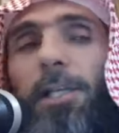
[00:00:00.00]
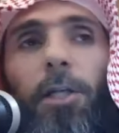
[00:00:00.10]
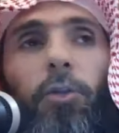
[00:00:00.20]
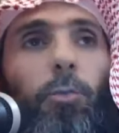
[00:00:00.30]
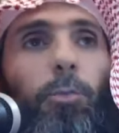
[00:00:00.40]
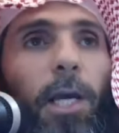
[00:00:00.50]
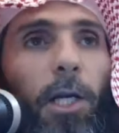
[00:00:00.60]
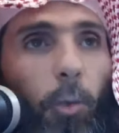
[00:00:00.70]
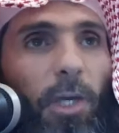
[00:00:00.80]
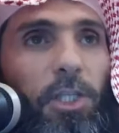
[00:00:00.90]
is not to
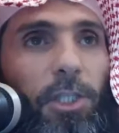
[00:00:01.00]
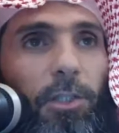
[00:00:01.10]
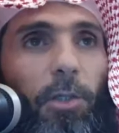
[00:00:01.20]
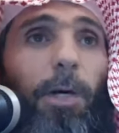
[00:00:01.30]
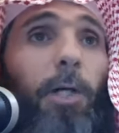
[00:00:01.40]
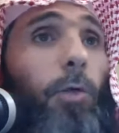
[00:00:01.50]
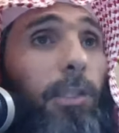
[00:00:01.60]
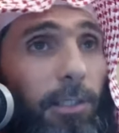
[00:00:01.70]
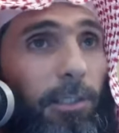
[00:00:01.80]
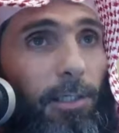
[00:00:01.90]
be questioned about
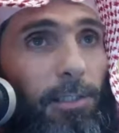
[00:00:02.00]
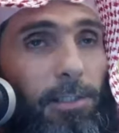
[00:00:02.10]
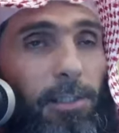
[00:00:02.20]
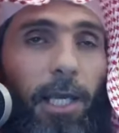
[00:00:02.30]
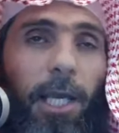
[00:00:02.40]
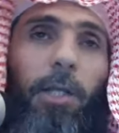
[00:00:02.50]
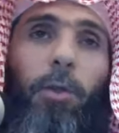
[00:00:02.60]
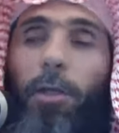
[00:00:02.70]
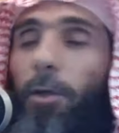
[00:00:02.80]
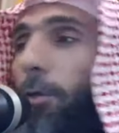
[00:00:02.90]
what he does,
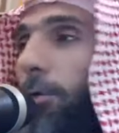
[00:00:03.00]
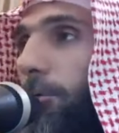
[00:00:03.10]
and